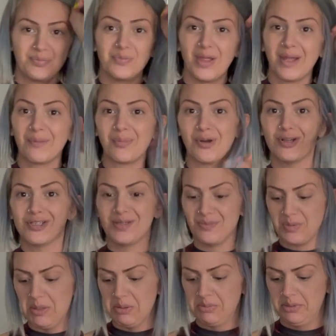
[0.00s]
like person
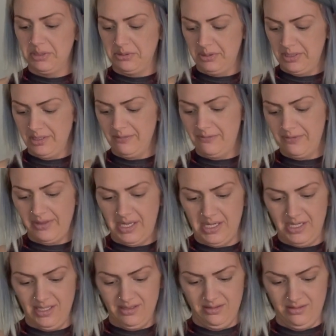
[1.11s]
probably looking for
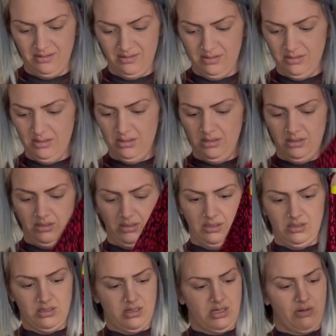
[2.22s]
that.
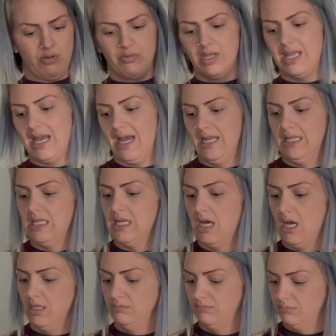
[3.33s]
All right, what we got
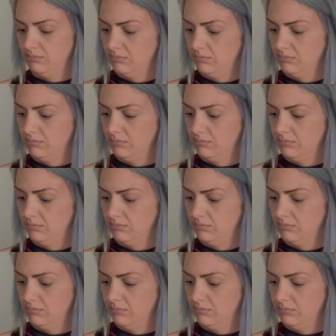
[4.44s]
here?